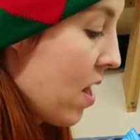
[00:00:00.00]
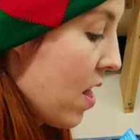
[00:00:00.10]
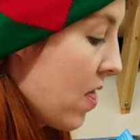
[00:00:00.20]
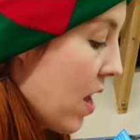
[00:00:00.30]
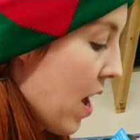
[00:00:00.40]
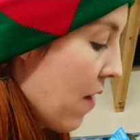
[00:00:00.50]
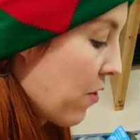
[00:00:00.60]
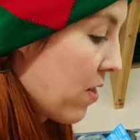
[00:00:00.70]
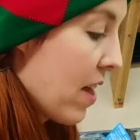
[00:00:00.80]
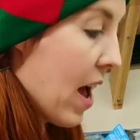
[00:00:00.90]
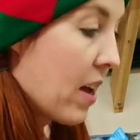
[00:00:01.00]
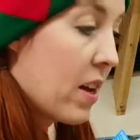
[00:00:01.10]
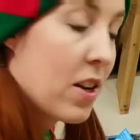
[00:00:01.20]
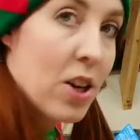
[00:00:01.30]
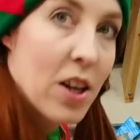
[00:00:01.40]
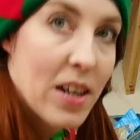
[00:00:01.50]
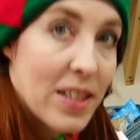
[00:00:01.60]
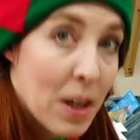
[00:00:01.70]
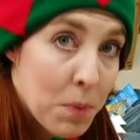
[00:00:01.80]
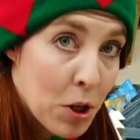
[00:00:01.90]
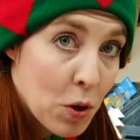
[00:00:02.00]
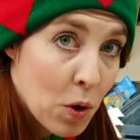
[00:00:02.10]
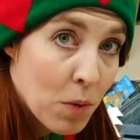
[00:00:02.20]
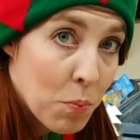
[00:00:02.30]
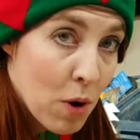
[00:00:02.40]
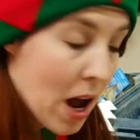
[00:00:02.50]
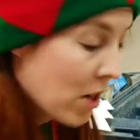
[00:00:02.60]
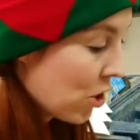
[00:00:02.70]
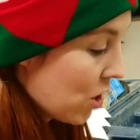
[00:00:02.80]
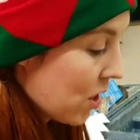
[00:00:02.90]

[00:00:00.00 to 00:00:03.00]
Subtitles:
And then after that, you're gonna dip your brush